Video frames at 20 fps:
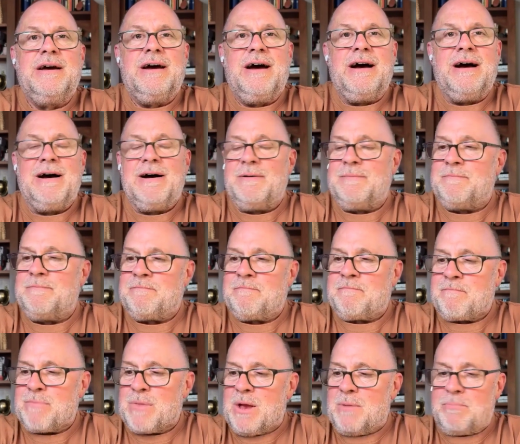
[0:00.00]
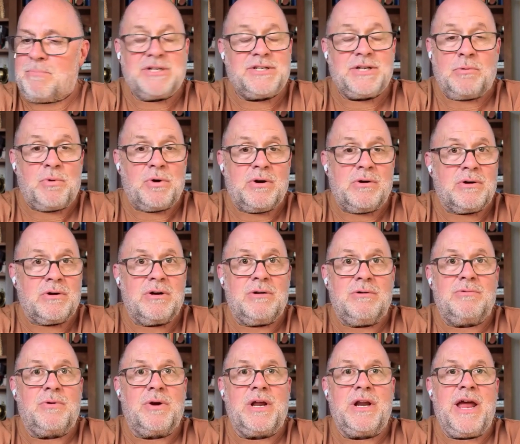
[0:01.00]
But so we're
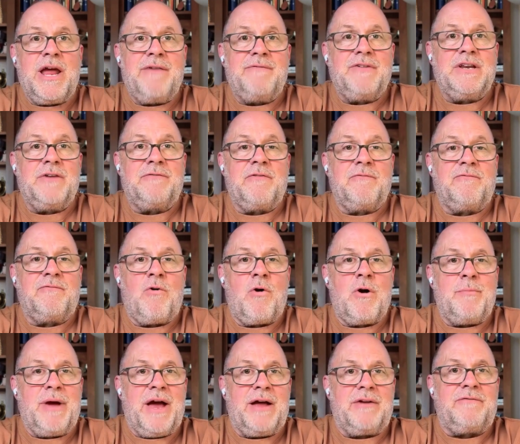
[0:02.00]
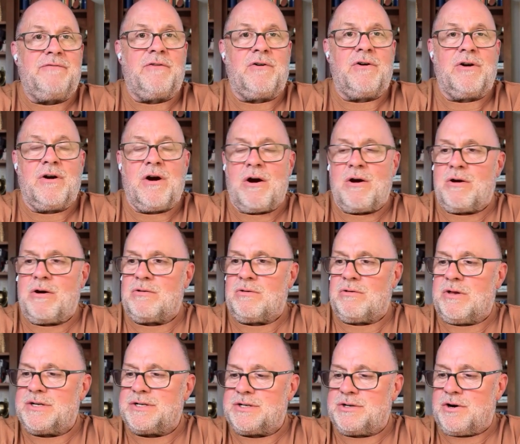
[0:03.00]
going to have a different format for our
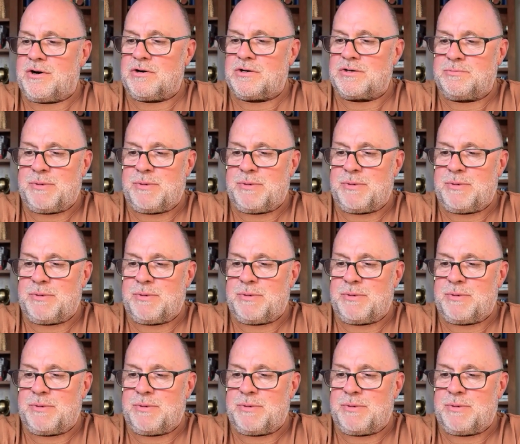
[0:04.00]
listeners.